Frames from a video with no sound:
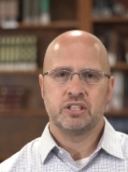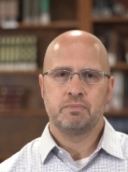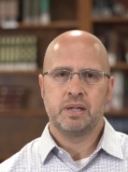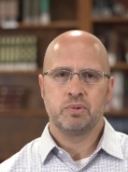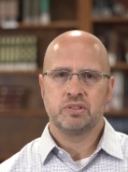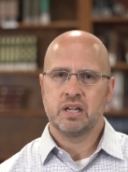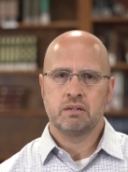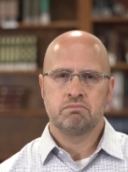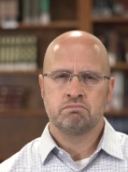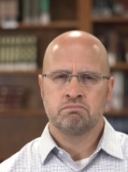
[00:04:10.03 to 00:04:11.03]
and the people
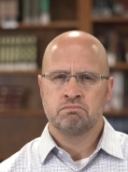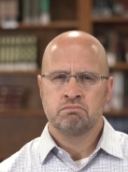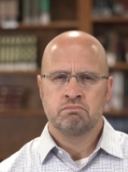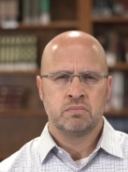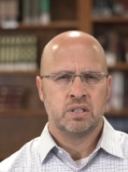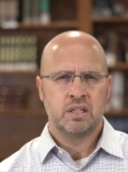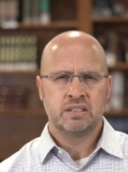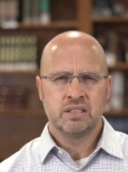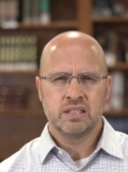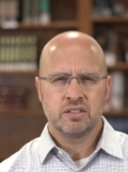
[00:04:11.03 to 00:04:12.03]
said,
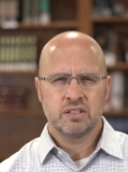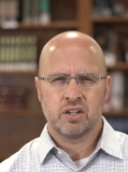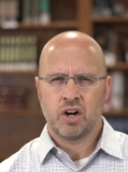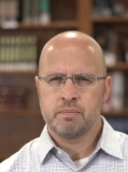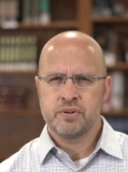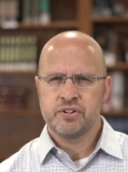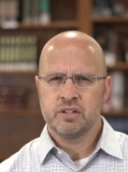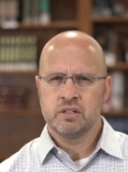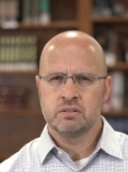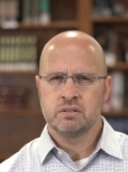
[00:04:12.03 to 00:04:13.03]
Isn't this the carpenter?